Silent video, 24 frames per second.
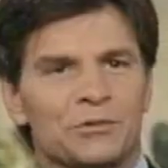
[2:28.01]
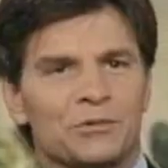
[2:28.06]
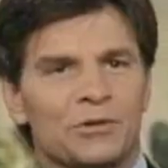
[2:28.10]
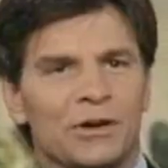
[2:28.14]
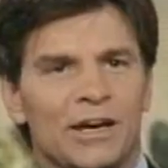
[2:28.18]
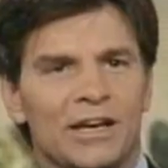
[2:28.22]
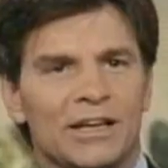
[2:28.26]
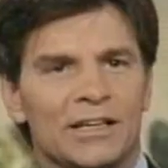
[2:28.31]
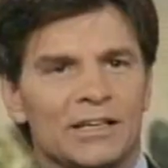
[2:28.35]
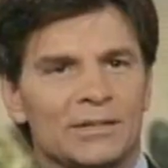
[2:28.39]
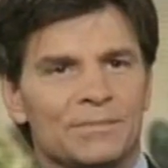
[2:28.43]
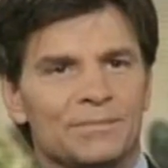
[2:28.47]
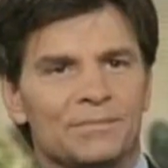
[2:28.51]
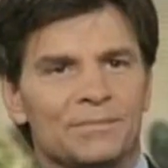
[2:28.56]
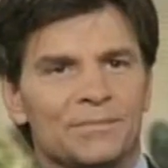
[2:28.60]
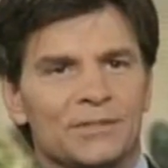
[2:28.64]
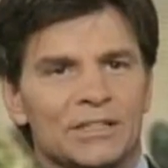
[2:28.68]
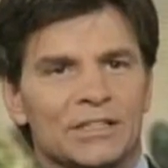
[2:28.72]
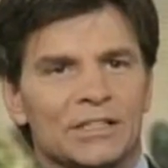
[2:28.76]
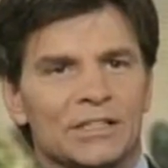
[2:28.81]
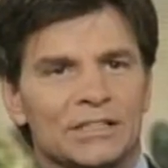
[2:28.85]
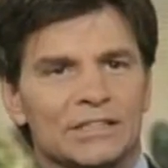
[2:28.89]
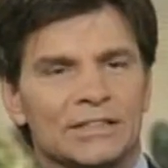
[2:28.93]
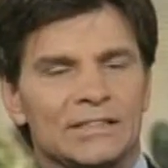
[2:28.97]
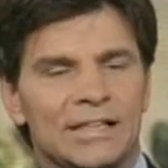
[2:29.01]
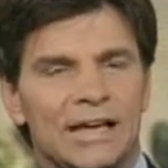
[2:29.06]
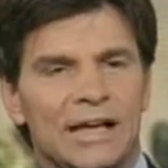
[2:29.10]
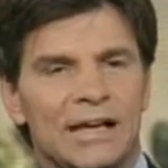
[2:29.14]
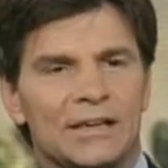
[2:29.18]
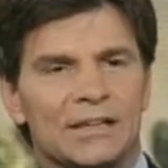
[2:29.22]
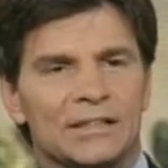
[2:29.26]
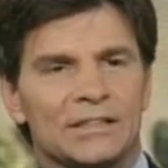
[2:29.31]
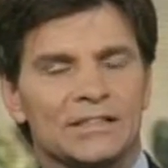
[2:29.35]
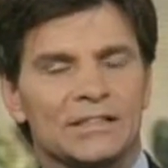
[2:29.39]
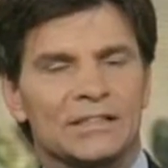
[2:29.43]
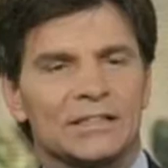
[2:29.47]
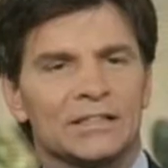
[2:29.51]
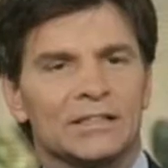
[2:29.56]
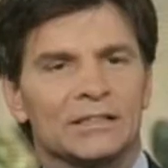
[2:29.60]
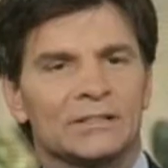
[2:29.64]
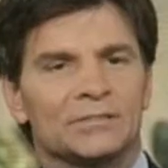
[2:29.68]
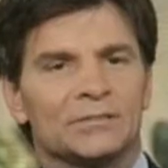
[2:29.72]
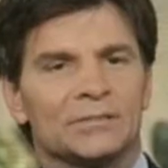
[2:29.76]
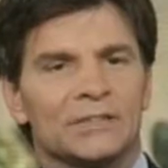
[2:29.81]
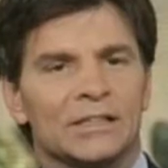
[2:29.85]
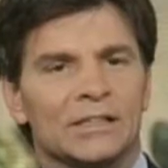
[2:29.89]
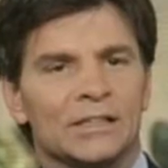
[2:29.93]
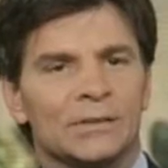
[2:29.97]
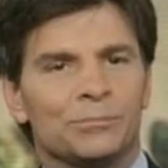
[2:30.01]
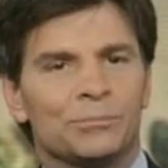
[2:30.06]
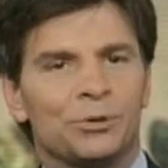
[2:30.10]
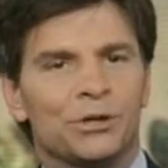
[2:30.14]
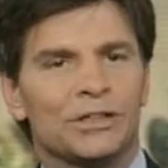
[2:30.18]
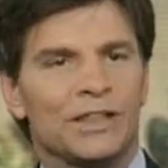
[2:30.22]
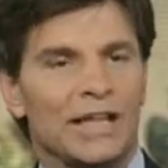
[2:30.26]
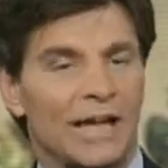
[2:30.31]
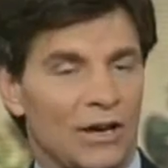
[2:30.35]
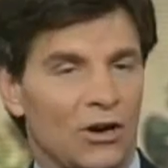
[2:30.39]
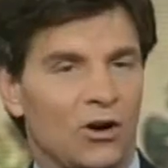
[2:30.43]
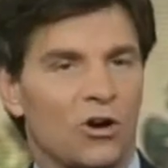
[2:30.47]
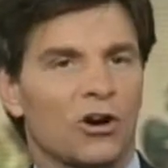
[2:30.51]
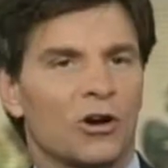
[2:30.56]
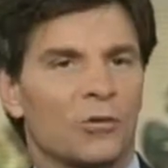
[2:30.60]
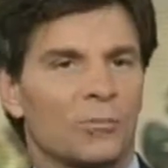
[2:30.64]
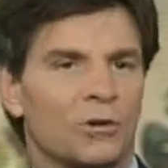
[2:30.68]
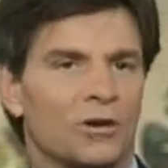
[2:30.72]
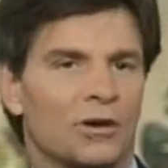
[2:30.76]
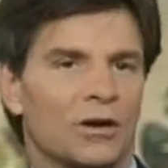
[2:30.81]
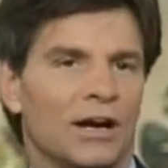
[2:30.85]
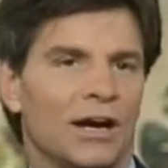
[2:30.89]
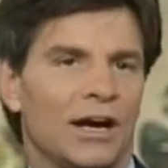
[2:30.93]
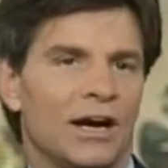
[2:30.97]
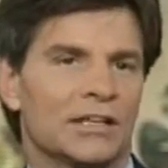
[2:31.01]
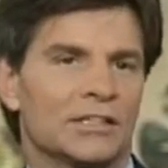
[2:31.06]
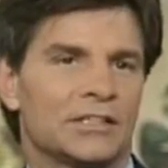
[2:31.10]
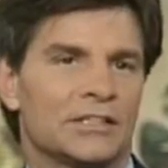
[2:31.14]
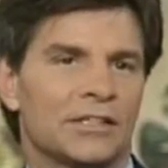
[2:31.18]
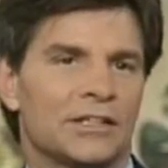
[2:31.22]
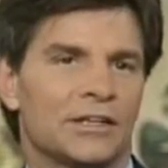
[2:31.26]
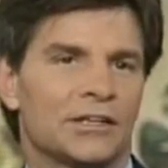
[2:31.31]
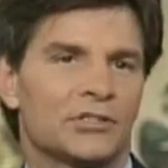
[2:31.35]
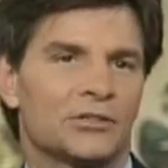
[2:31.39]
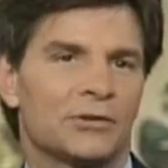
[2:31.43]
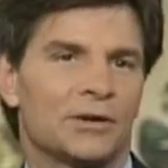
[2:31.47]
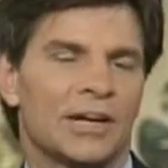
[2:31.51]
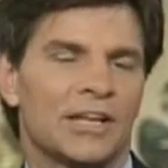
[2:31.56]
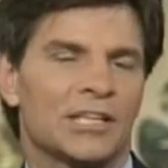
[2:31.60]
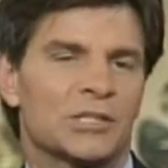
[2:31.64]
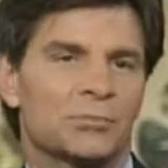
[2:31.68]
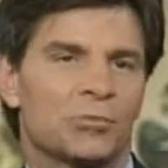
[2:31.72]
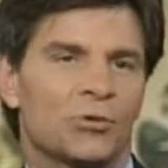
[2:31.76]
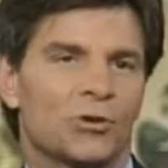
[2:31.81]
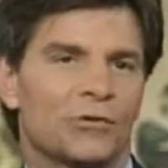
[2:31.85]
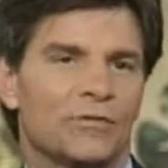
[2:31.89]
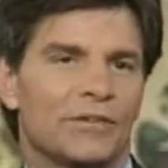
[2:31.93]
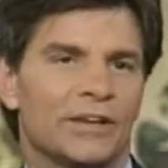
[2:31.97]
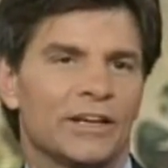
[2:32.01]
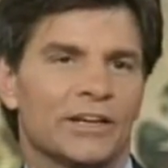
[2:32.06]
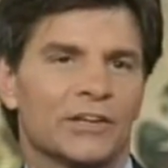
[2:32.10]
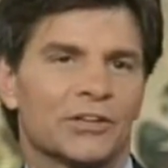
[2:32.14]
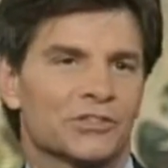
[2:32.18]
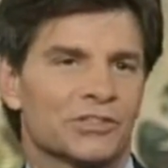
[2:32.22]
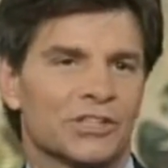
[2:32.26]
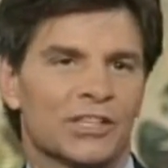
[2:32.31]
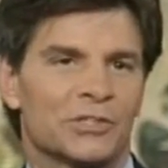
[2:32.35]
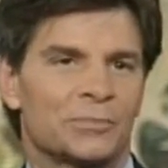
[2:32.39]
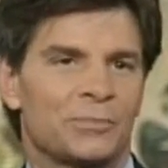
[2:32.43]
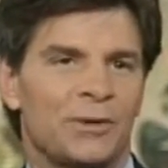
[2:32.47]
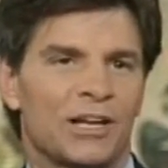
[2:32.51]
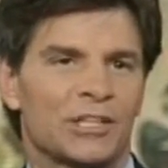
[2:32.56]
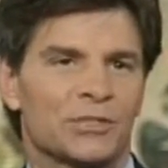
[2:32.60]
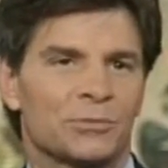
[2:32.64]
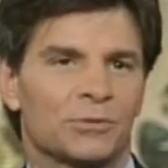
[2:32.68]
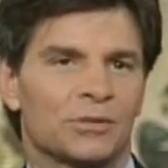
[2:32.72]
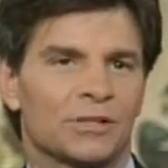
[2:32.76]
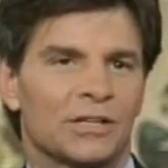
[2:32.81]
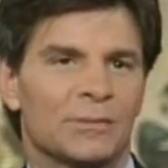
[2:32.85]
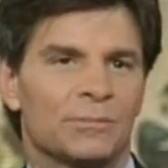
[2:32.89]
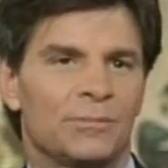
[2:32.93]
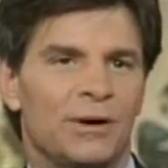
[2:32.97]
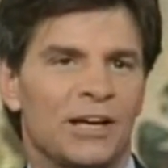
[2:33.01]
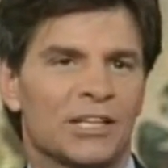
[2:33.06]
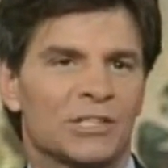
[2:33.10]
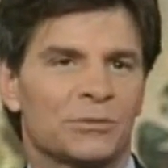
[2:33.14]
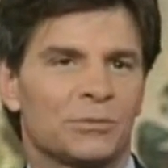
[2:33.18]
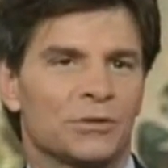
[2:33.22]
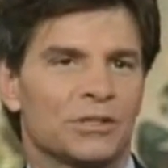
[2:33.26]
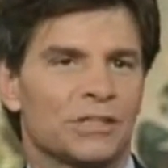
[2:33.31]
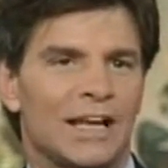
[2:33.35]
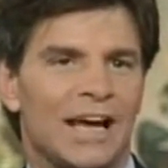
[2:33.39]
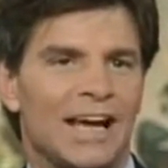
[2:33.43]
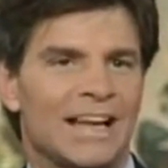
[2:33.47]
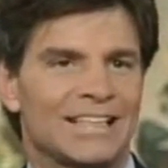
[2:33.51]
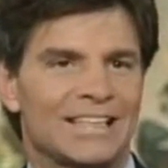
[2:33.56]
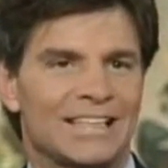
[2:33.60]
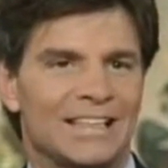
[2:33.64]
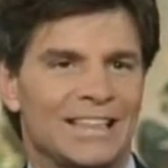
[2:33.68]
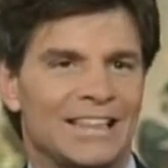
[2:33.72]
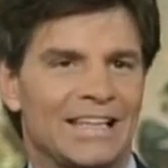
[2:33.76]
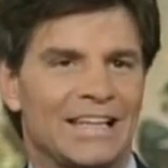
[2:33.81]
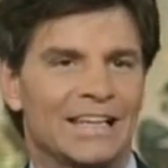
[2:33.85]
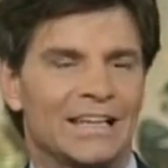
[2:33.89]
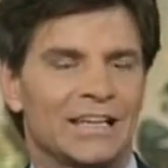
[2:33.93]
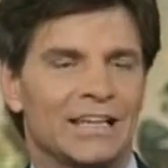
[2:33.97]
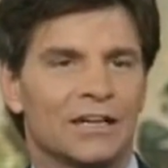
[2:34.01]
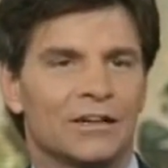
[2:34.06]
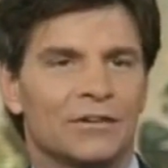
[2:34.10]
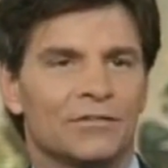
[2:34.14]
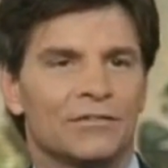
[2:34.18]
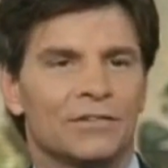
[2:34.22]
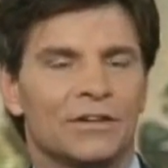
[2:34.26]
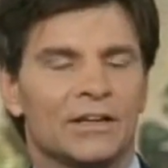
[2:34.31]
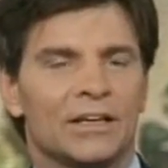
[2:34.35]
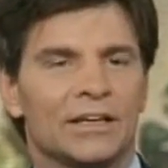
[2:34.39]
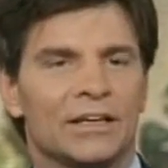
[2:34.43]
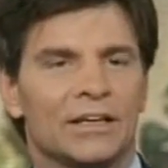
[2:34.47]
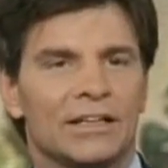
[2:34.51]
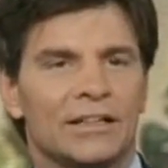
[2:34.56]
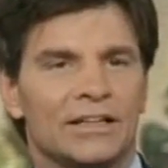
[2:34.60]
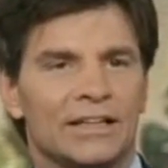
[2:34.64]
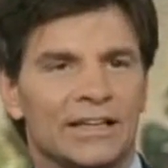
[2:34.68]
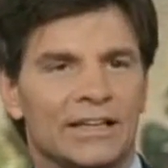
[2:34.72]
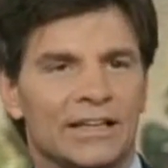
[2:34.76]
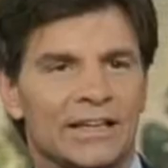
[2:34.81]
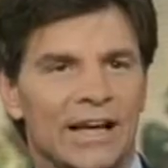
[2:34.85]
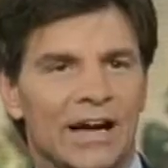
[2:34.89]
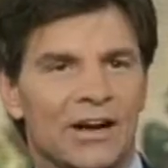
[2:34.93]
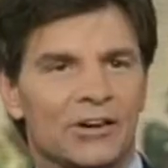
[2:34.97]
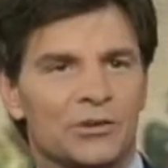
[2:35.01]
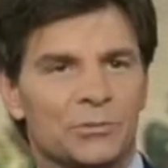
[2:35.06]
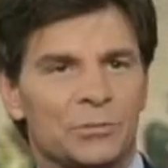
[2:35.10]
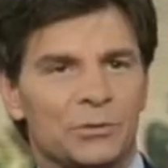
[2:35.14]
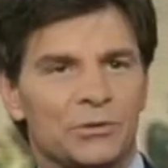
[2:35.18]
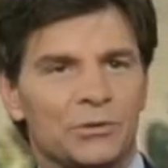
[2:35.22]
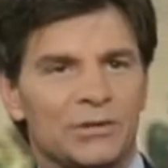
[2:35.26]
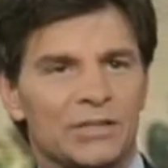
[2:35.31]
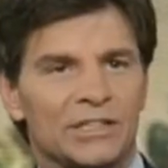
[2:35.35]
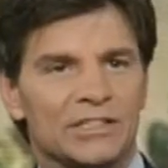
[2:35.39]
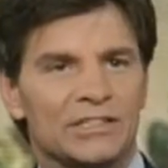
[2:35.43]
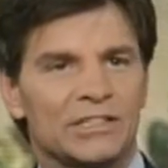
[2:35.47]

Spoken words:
trying to put that armor onto their transport vehicles, and it's impossible not to think of the encounter between